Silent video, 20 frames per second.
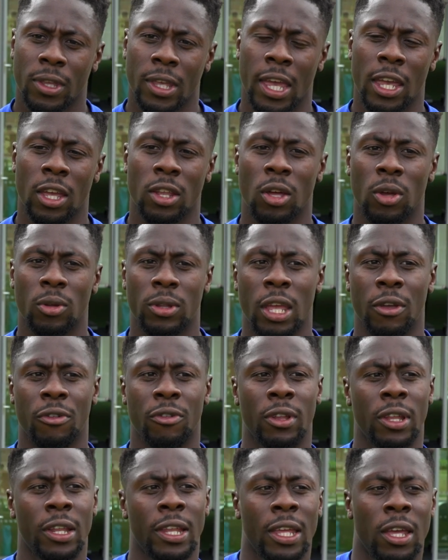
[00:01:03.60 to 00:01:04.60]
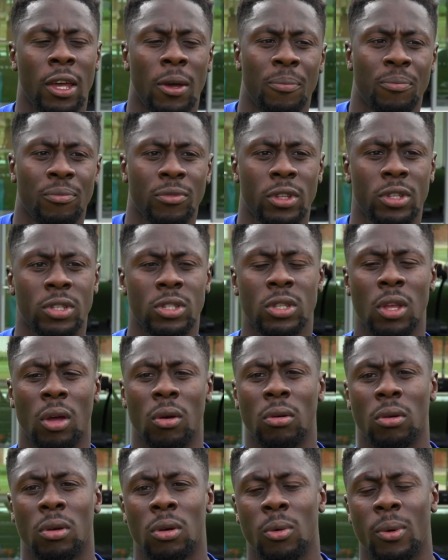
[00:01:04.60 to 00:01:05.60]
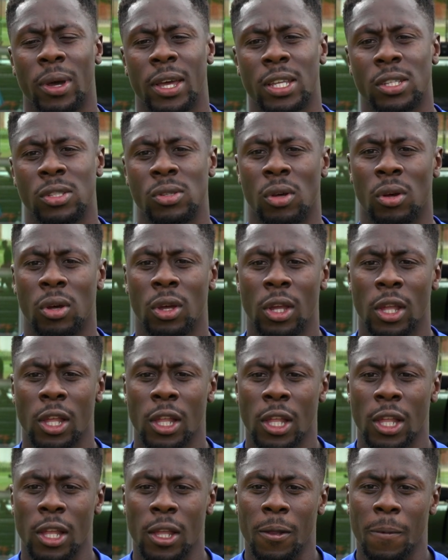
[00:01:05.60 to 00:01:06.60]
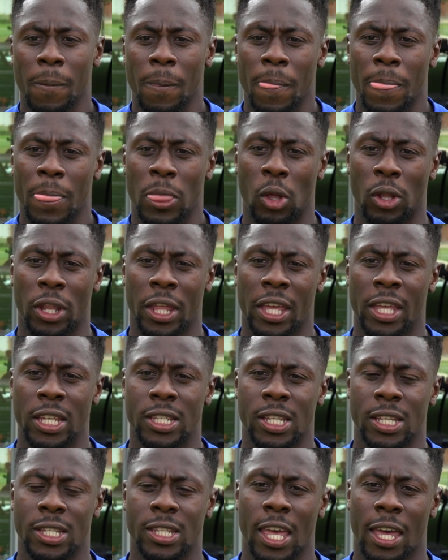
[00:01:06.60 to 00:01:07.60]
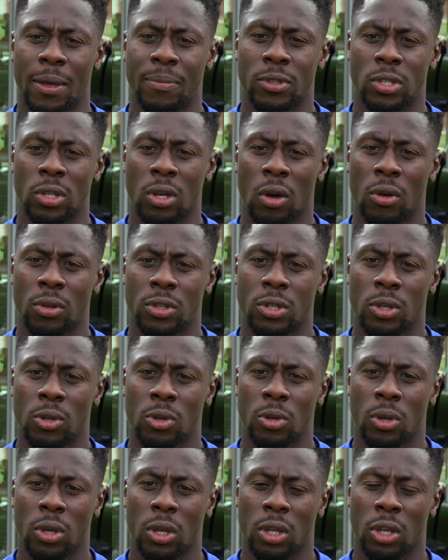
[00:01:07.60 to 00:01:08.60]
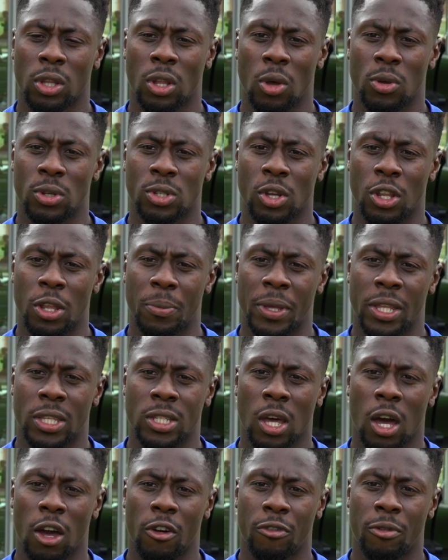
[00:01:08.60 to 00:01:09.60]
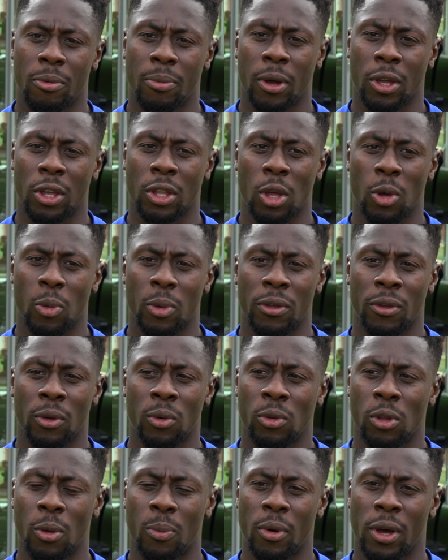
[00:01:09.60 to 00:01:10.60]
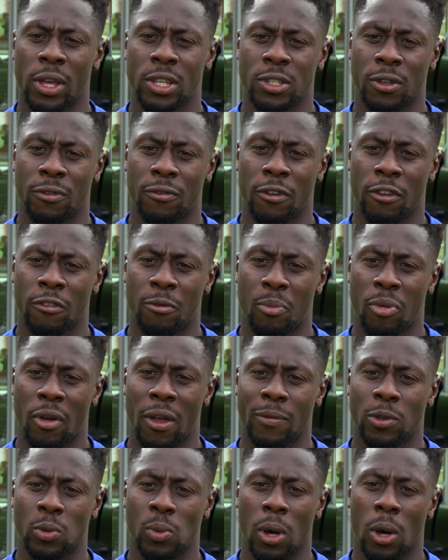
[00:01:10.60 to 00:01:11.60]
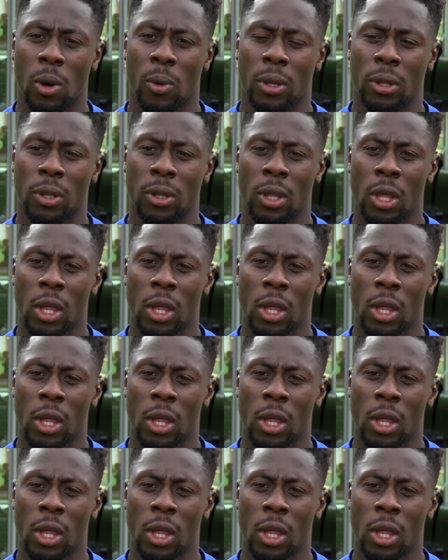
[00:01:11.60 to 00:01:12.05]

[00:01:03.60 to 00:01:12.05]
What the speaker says: Yeah, you know, definitely Stoke away is not the easiest game to go to. You know, it's going to be tough, but you know, we, all the boys have prepped well, and